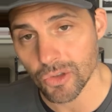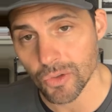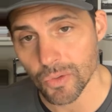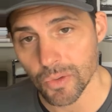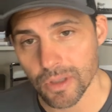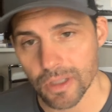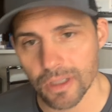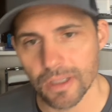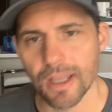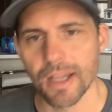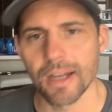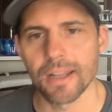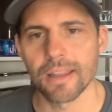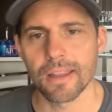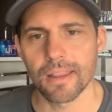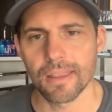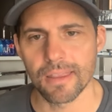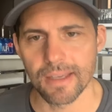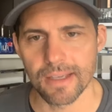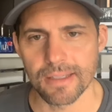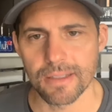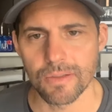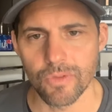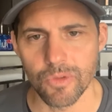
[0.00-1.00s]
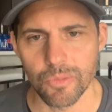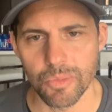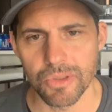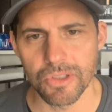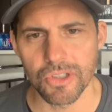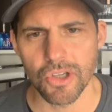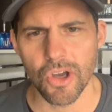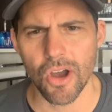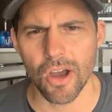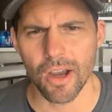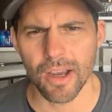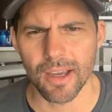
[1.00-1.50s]
to do with a lot of the things that
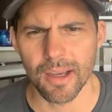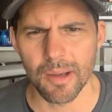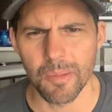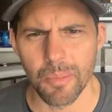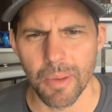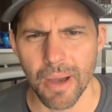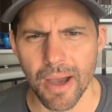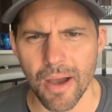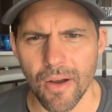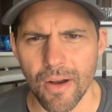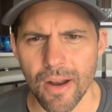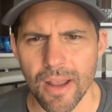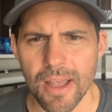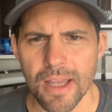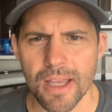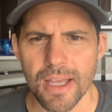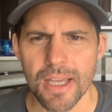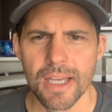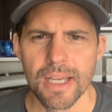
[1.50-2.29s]
we've been talking about.